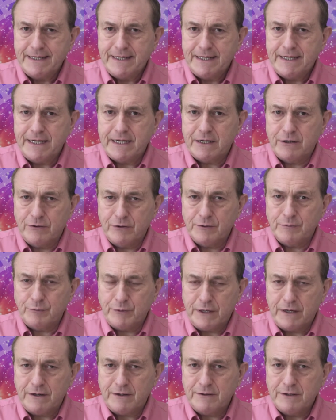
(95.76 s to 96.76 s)
it could
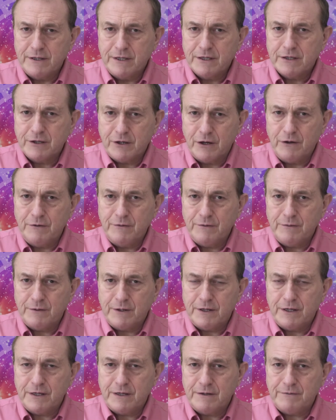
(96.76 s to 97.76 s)
well go
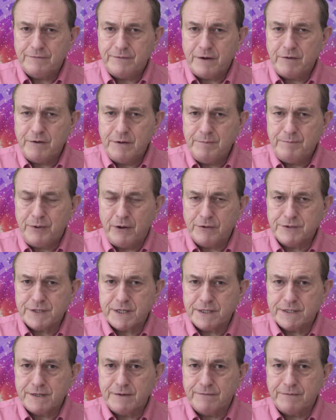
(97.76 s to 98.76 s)
very
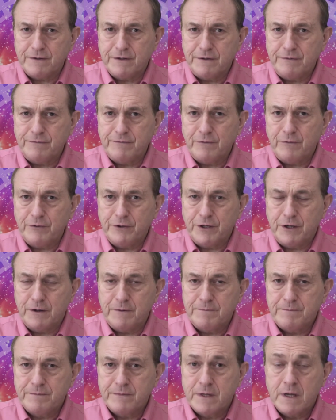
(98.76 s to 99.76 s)
positively for you.
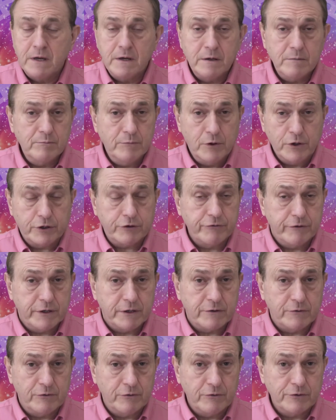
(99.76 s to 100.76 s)
Mercury,
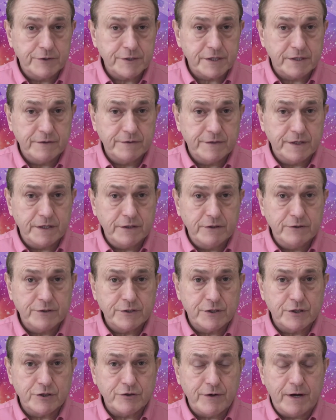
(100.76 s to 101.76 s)
of course, continues
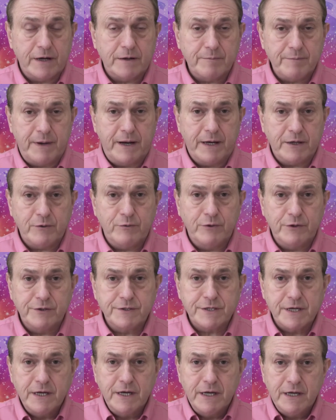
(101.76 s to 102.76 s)
to track
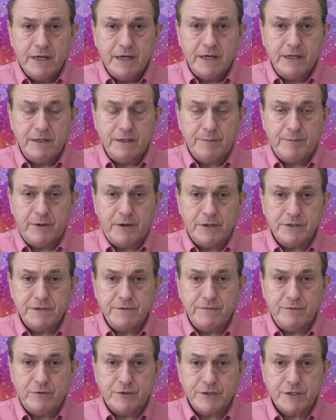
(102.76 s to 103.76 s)
backwards in the part
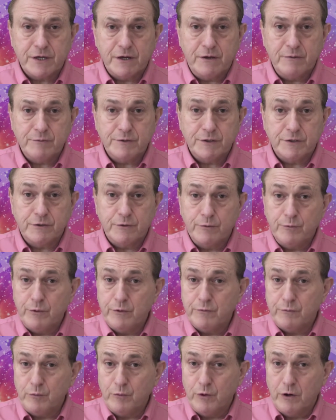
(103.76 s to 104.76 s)
of your scope to do
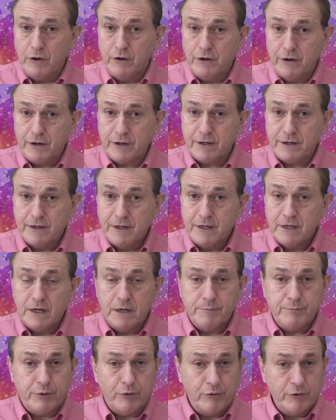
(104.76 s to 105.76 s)
with work,
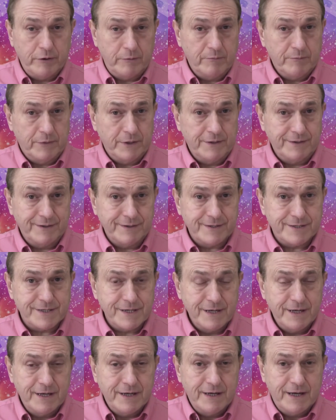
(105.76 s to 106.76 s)
appointments,
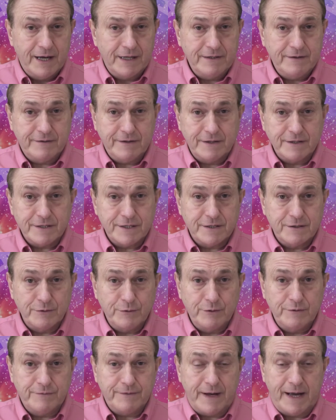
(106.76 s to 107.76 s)
anything to do
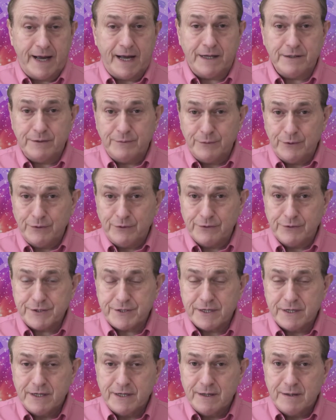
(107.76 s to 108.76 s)
with
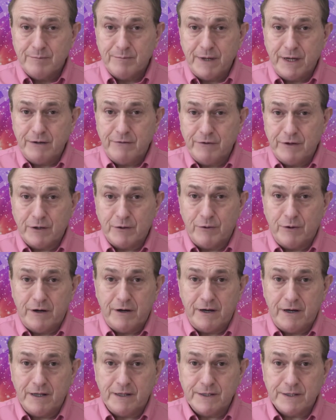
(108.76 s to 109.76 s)
animals may
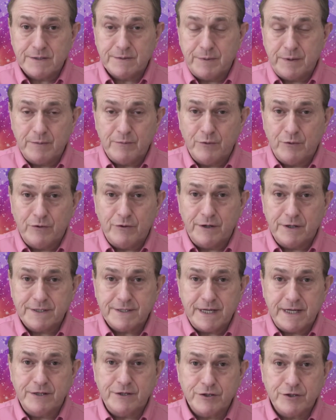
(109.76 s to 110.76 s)
require a little bit more
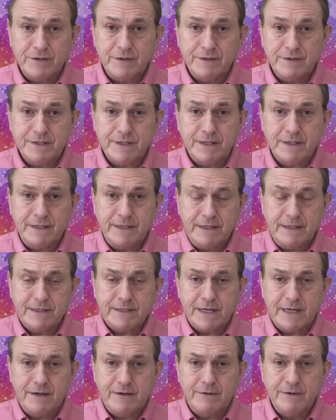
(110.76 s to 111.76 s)
attention to
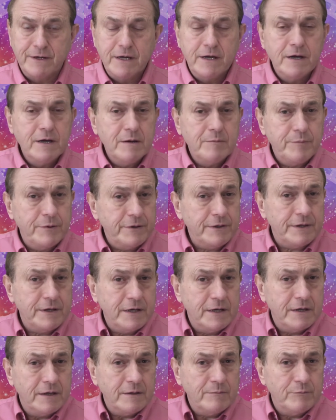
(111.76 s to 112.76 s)
detail. But
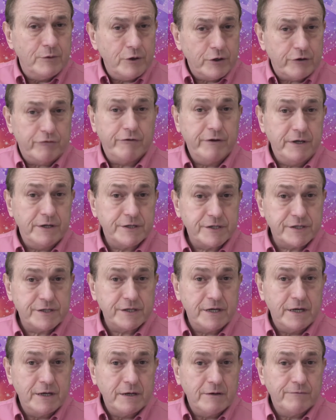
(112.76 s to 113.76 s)
Mercury is
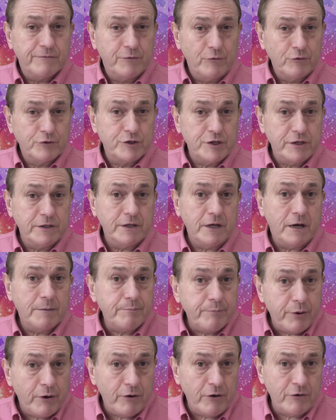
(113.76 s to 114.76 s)
forging a
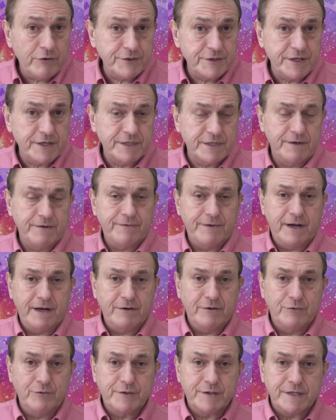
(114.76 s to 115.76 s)
positive
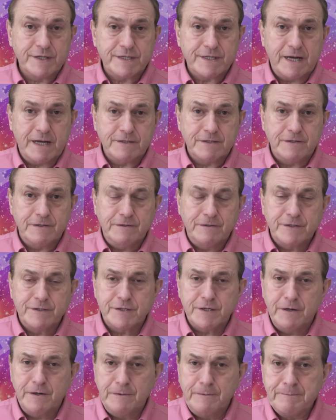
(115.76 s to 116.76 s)
angle to Saturn.
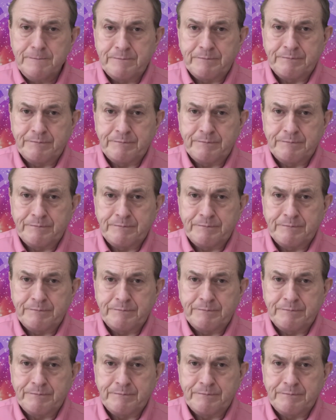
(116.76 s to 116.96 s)
So